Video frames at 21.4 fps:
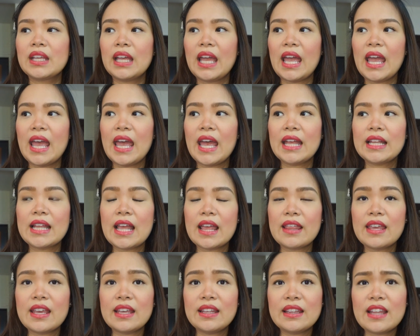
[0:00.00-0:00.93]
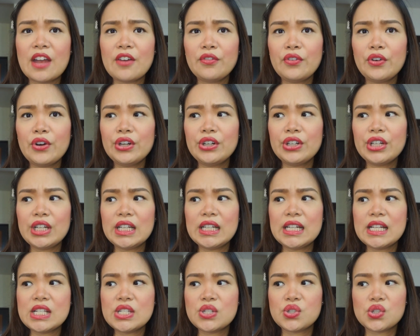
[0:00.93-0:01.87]
and they never
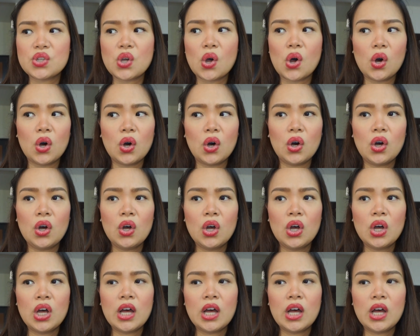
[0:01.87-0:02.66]
really saw